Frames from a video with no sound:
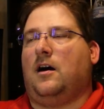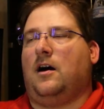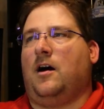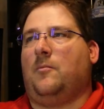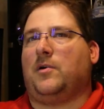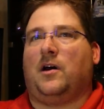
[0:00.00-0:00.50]

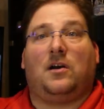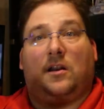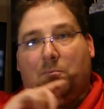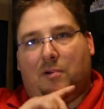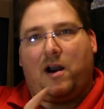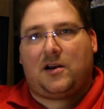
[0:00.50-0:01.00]
Uh, but I'm
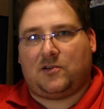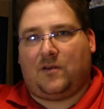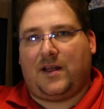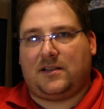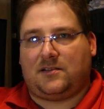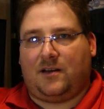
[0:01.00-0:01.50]
going to box all
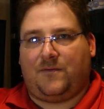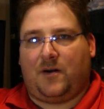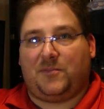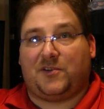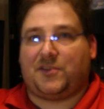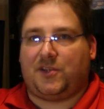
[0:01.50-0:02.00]
that stuff
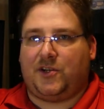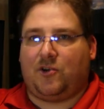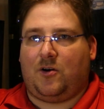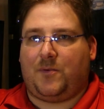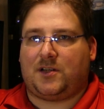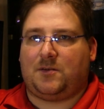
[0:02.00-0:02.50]
up and
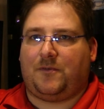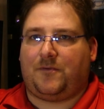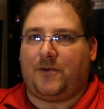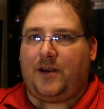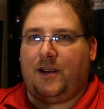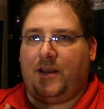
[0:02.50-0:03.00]
secure it because I'm
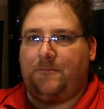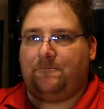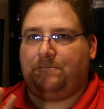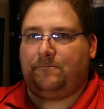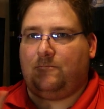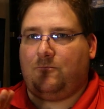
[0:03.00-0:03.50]
afraid
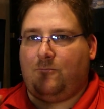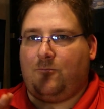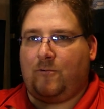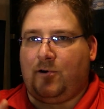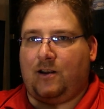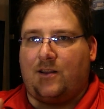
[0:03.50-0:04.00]

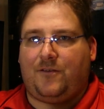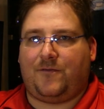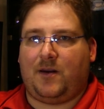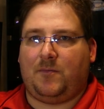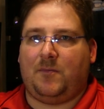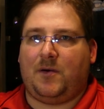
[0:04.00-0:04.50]
one of the
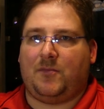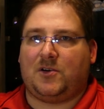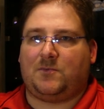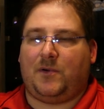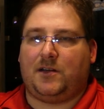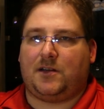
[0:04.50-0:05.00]
family
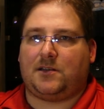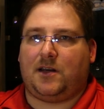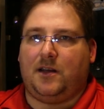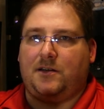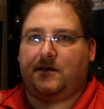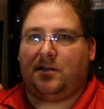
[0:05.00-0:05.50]
members might
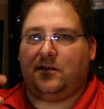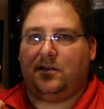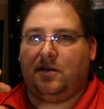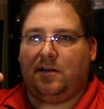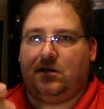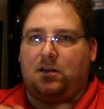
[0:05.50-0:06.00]
decide to
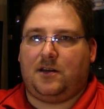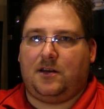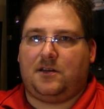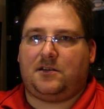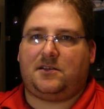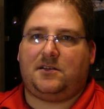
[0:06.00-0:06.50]

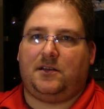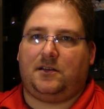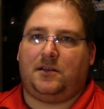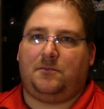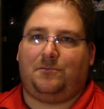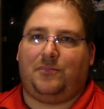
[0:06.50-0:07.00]

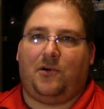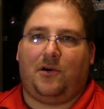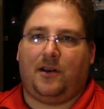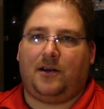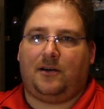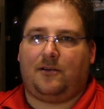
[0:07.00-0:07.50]
steal it and
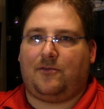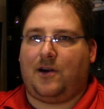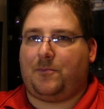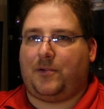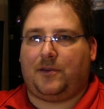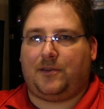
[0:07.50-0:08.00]
pawn it and
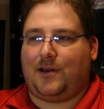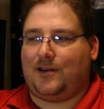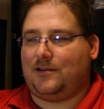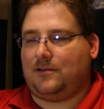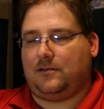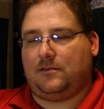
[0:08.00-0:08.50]
crap like that.
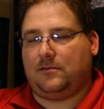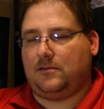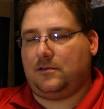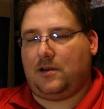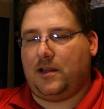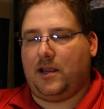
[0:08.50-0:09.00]

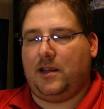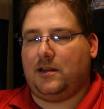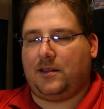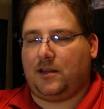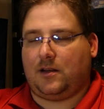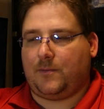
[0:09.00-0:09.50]
I, I hate
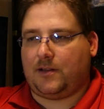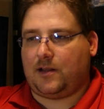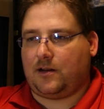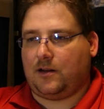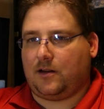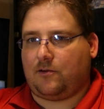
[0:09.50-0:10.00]
thinking about
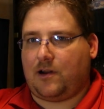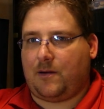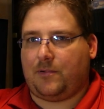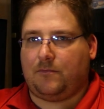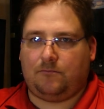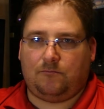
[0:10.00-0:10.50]
that kind of
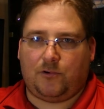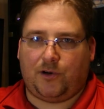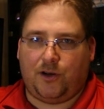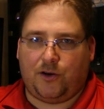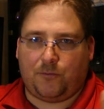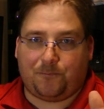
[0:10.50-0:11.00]
crap, but what
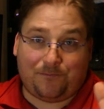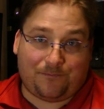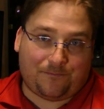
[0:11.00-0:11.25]
can you do?